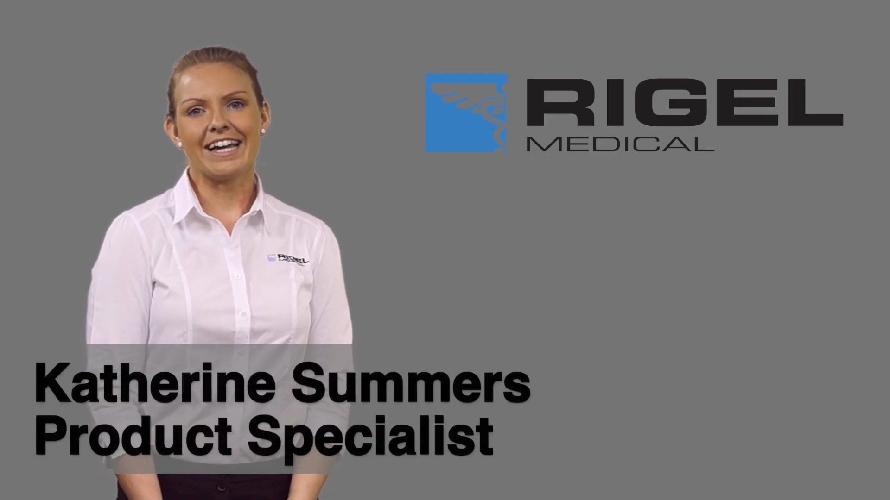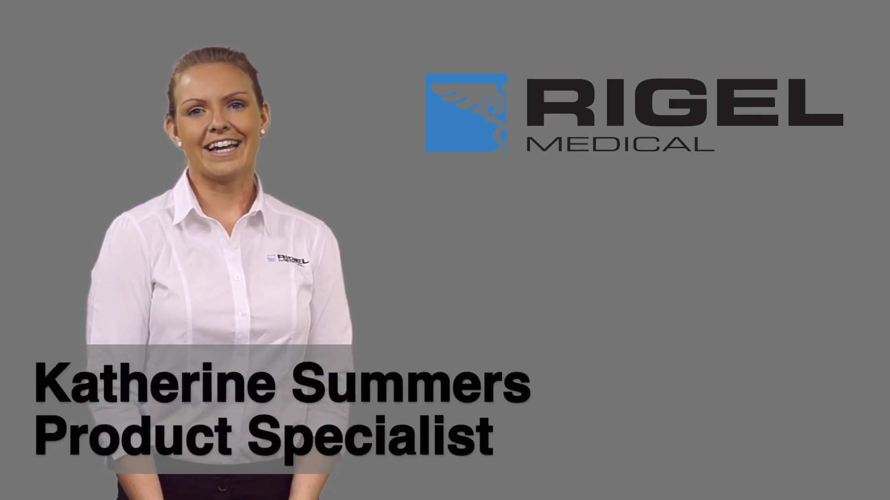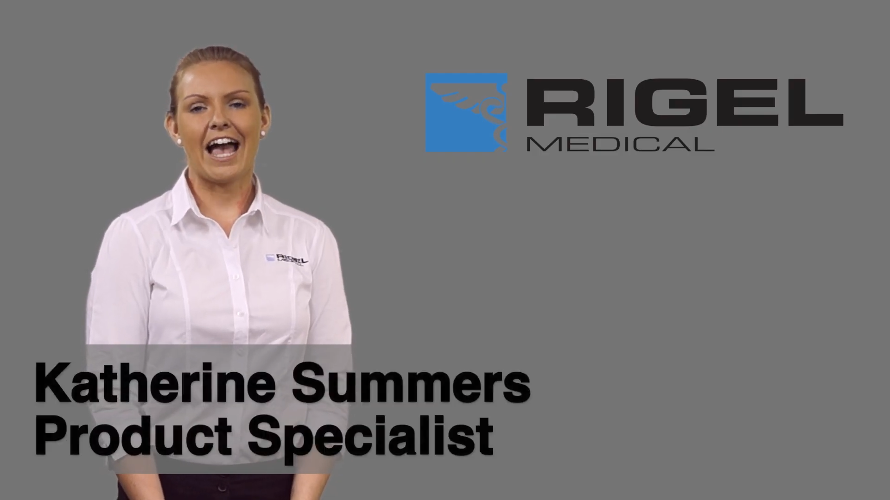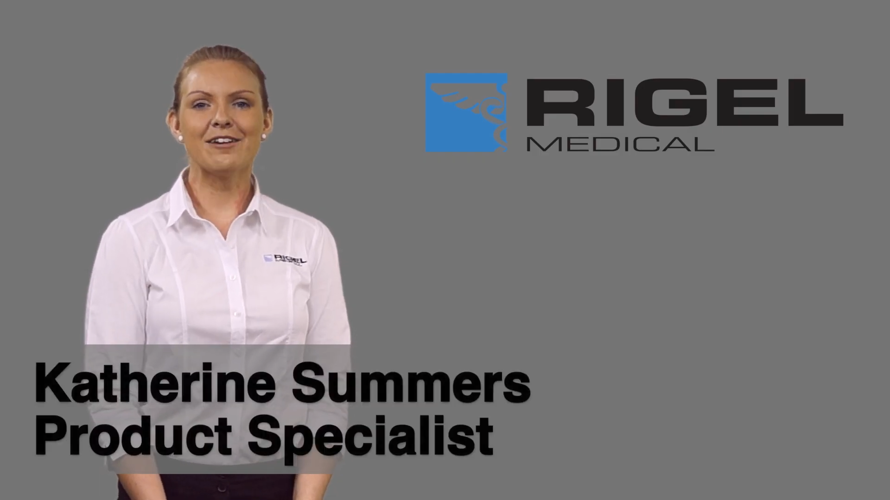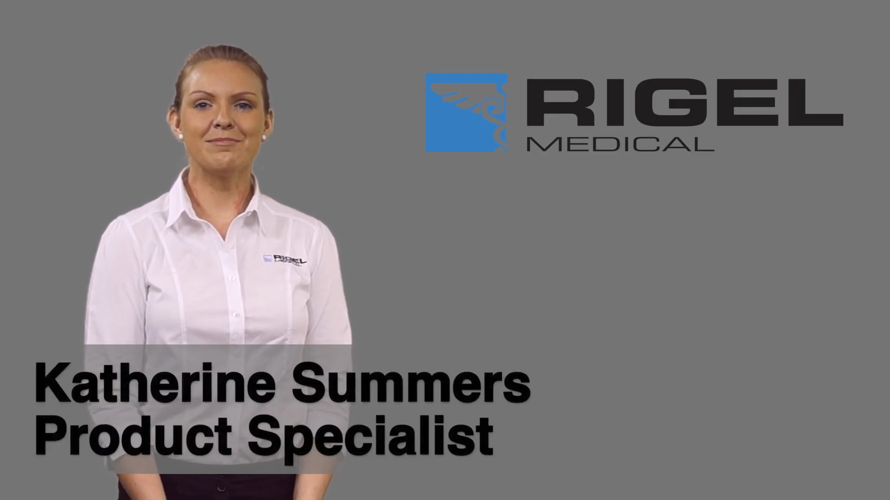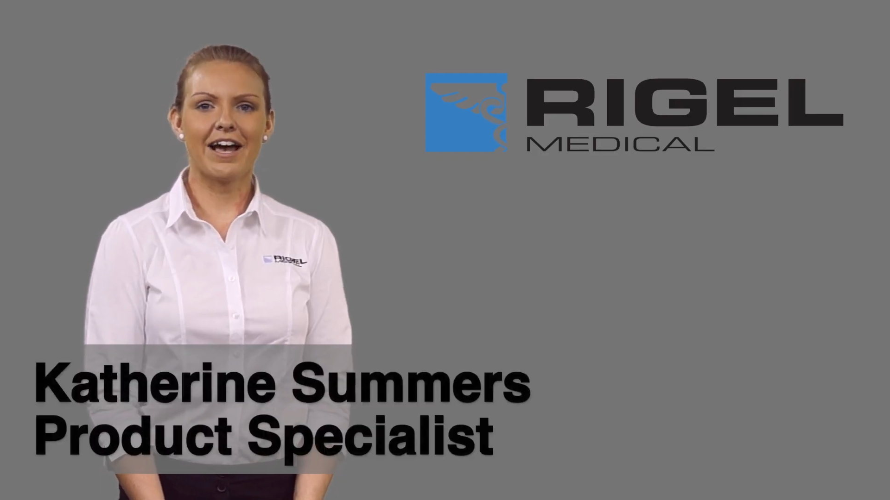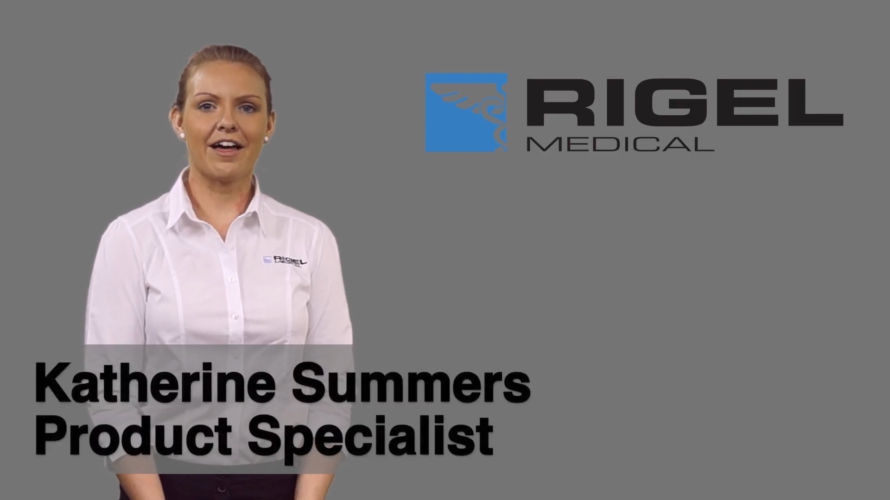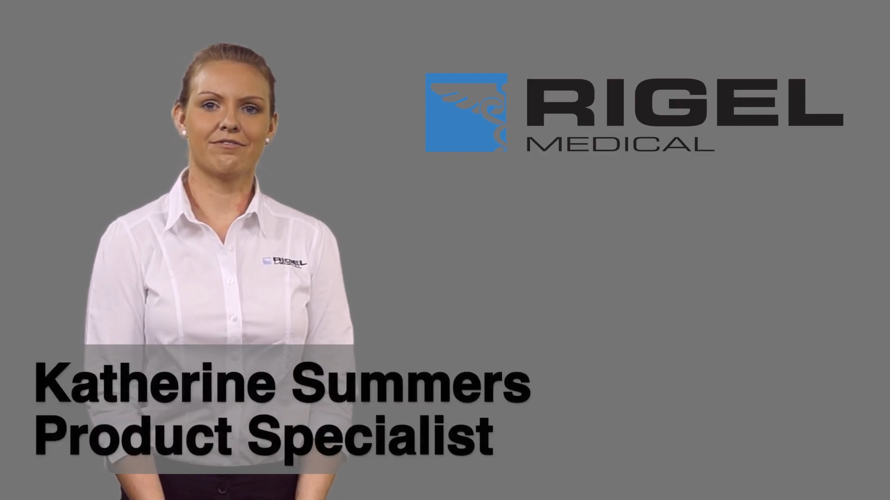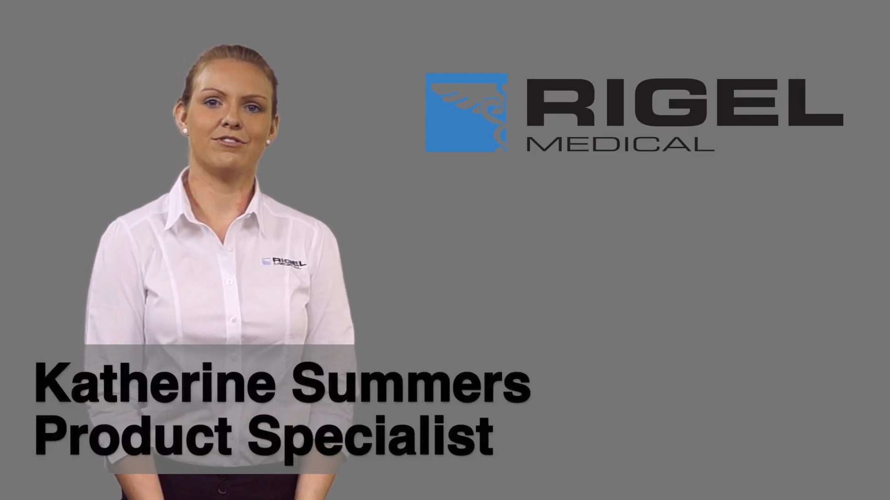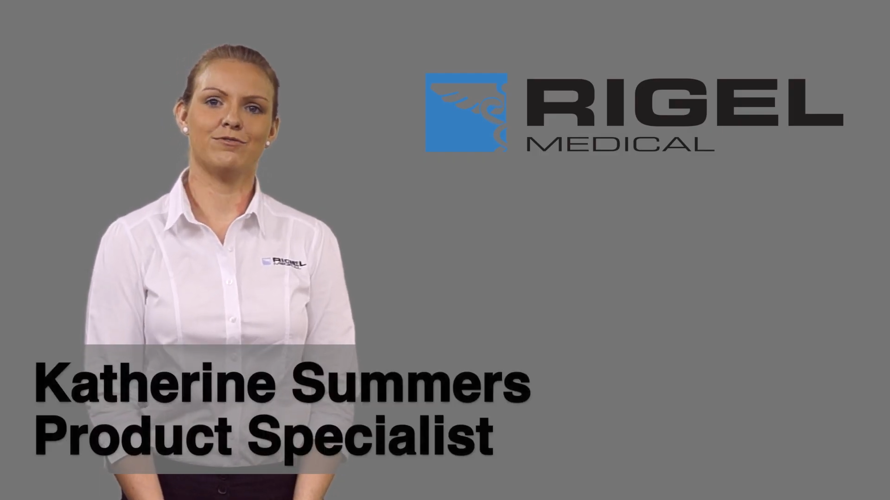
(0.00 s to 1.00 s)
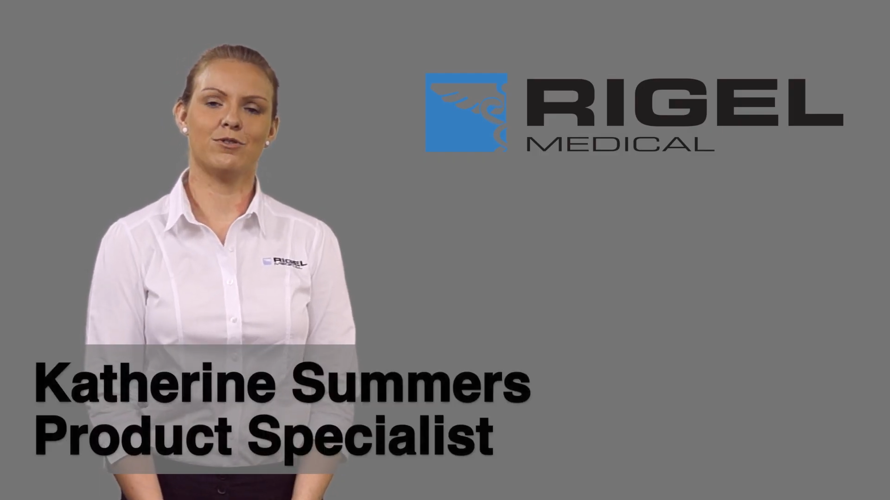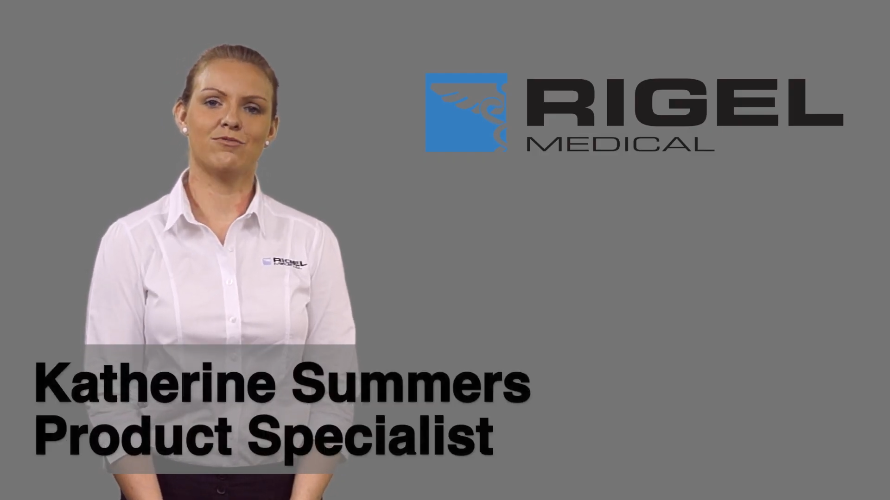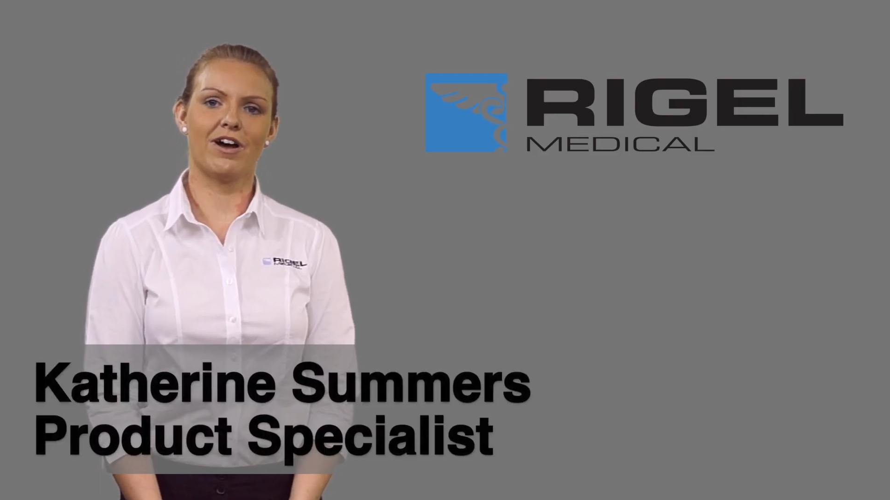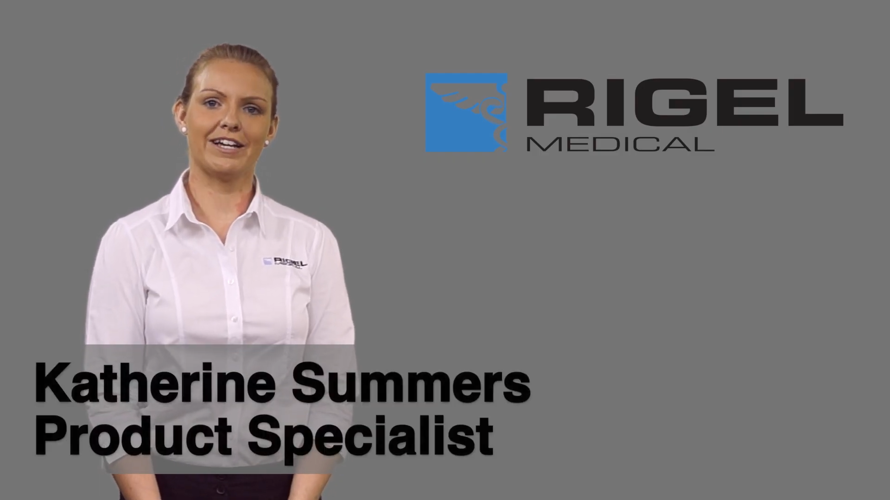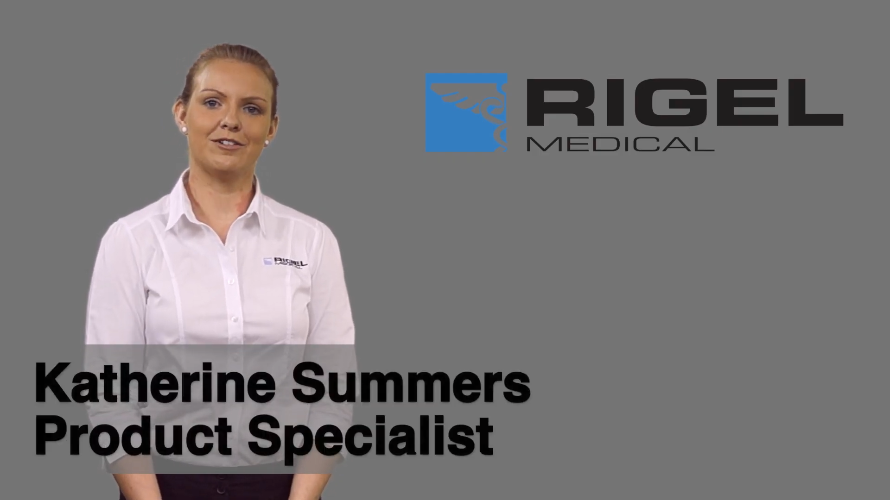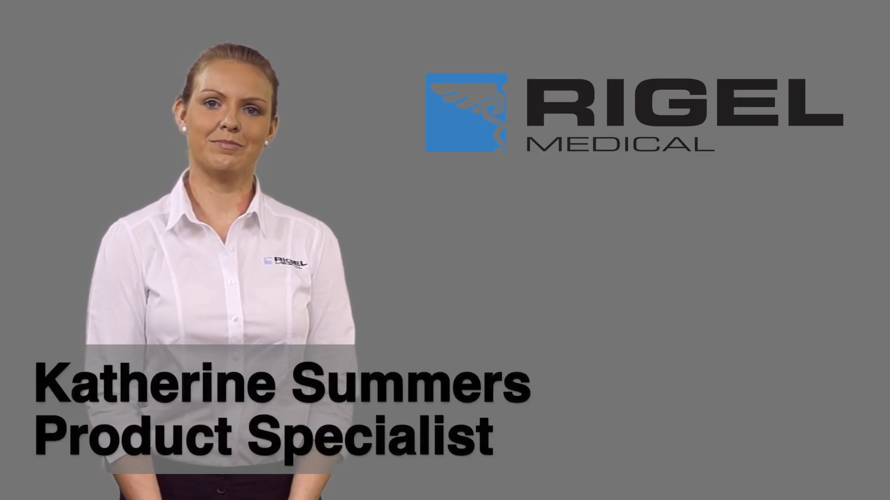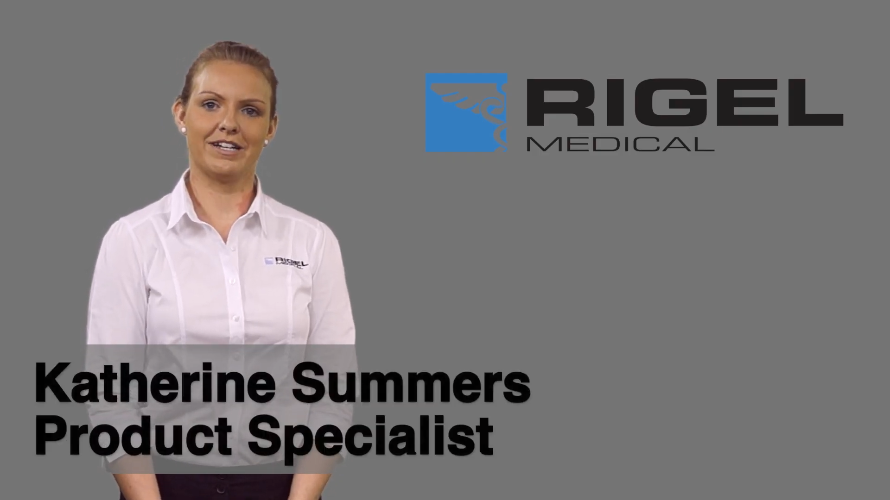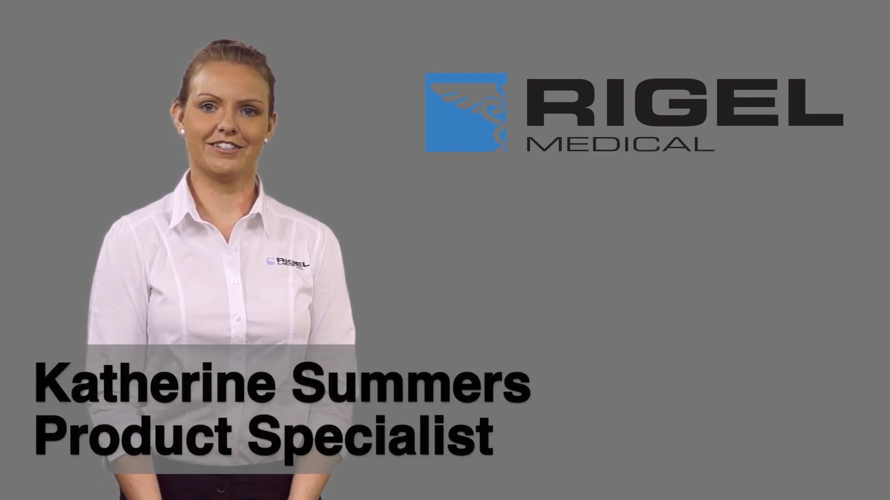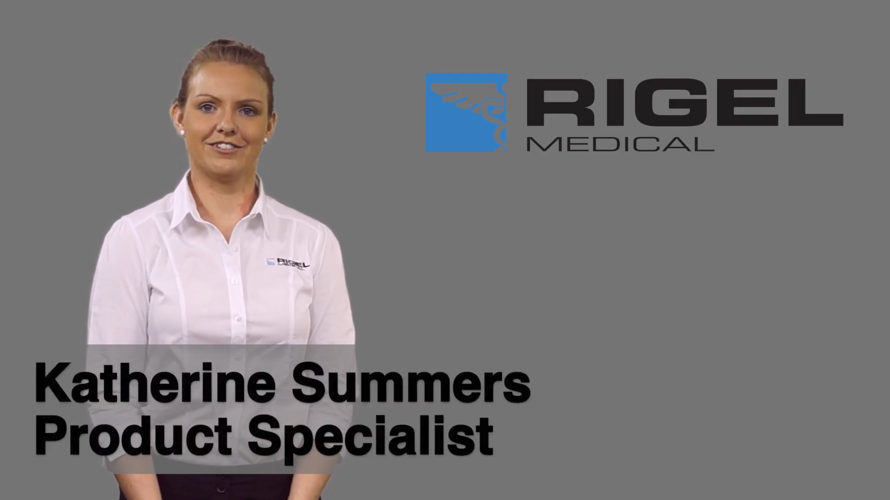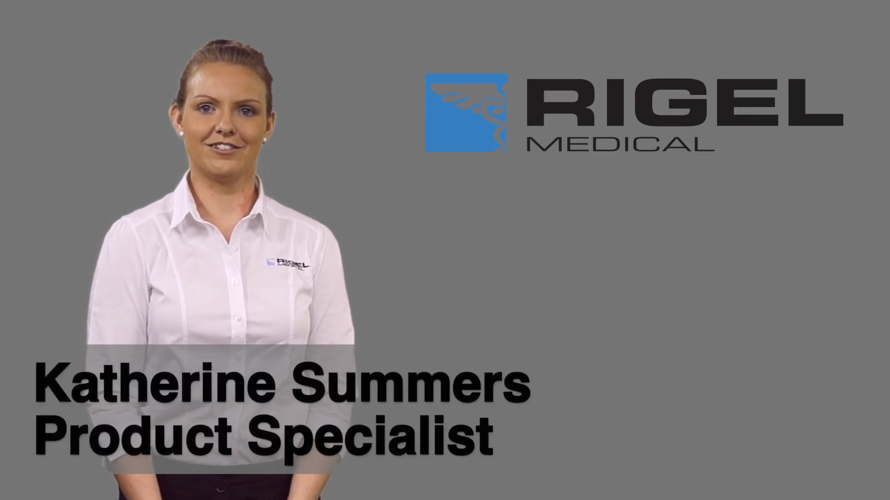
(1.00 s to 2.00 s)
Hi, I'm Catherine from Rigel
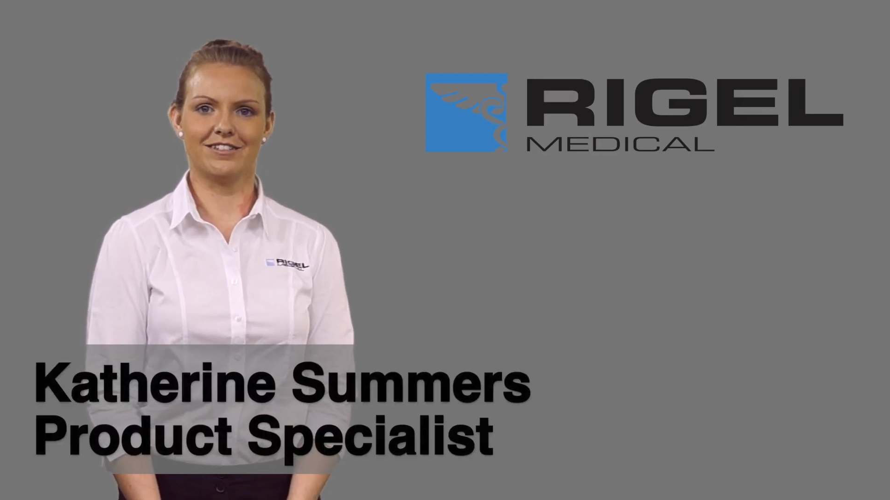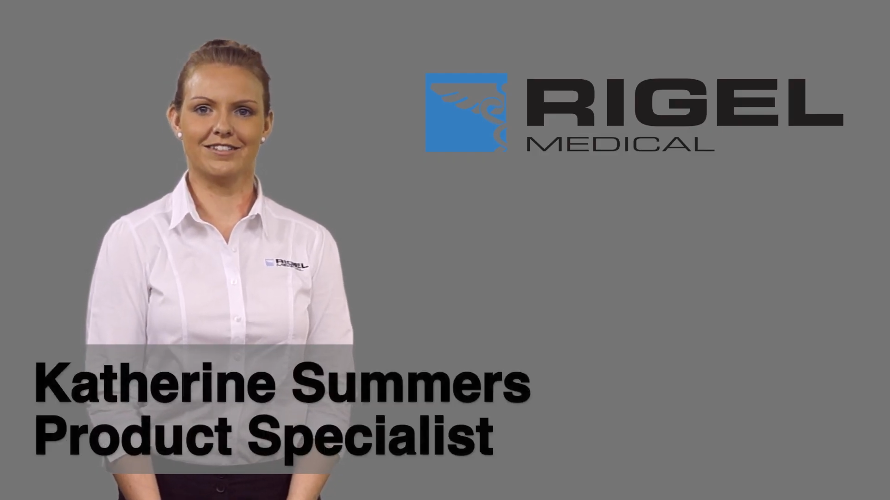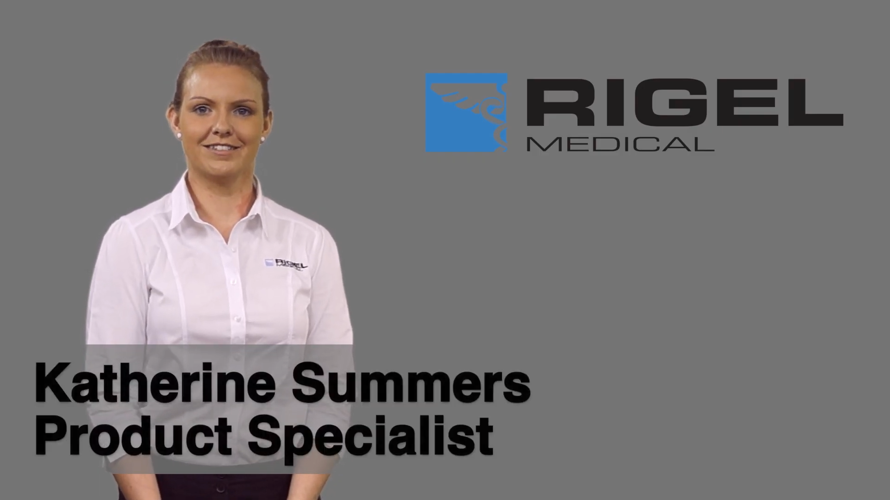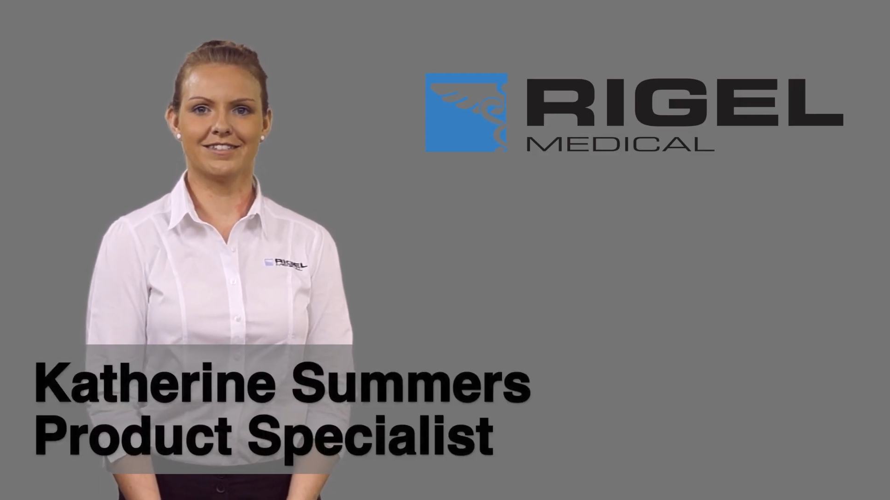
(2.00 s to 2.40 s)
Medical.